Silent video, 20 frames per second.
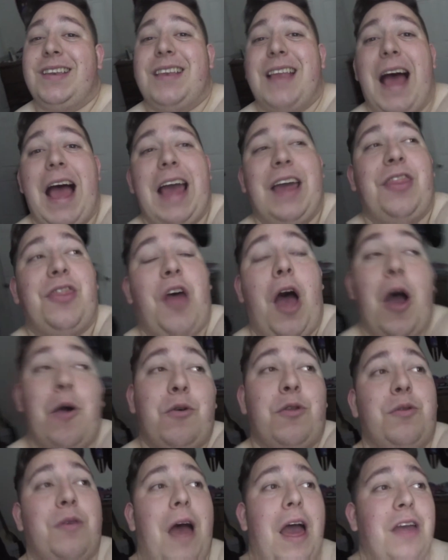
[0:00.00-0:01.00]
I thought
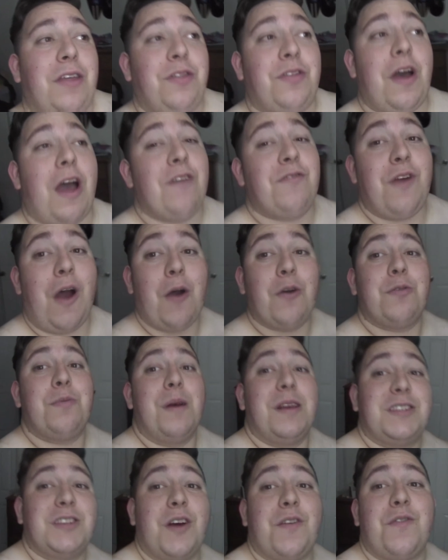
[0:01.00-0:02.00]
with I, I fought with
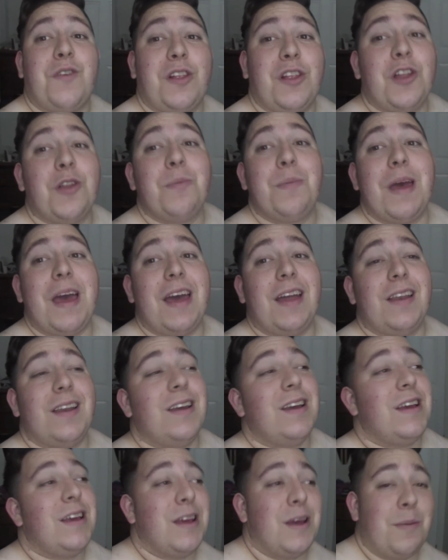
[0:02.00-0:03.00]
myself for a little bit,
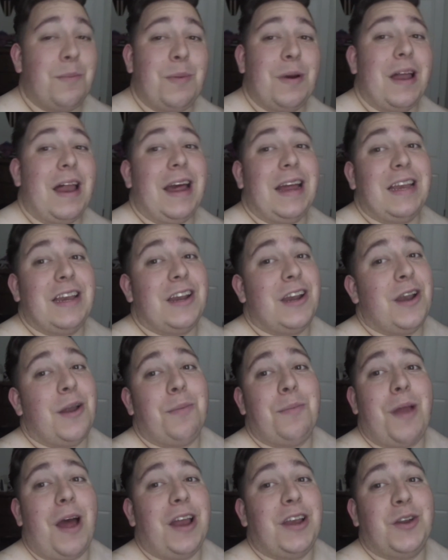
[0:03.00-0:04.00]
but I ended
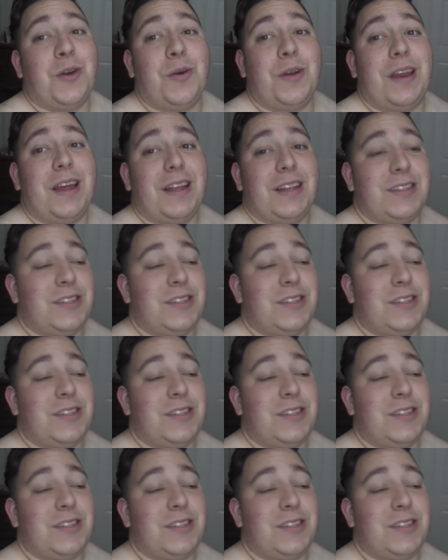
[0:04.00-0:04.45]
up not doing it.